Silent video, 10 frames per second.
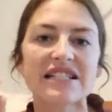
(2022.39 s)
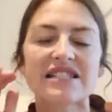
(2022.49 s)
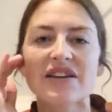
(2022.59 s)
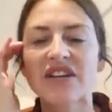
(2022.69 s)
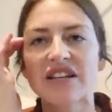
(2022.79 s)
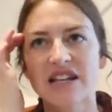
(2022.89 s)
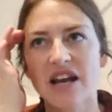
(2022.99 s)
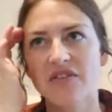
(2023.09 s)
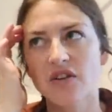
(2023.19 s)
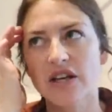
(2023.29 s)
It's definitely a day
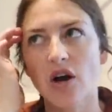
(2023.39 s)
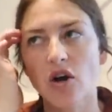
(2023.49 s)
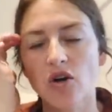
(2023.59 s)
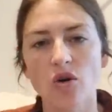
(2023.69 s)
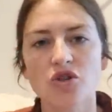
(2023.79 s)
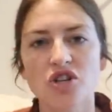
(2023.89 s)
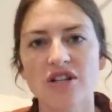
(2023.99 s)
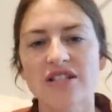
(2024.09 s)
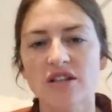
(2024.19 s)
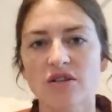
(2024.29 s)
I feel like our culture
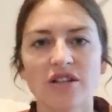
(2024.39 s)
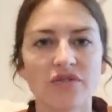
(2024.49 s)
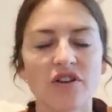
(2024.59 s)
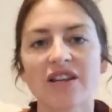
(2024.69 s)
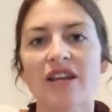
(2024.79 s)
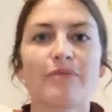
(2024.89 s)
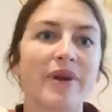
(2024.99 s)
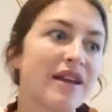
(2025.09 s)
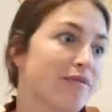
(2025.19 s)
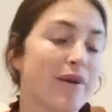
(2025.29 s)
is a little different than
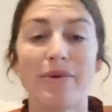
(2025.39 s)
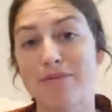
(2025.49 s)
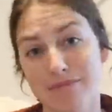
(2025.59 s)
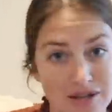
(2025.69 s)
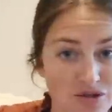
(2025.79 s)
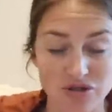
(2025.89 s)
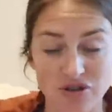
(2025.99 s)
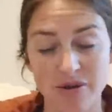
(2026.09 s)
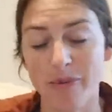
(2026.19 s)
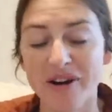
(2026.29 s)
maybe
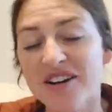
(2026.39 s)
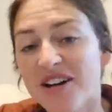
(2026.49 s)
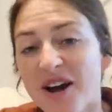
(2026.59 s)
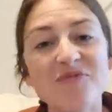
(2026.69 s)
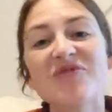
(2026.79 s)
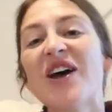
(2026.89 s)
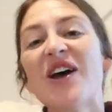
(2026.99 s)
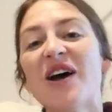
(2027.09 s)
mainstream America.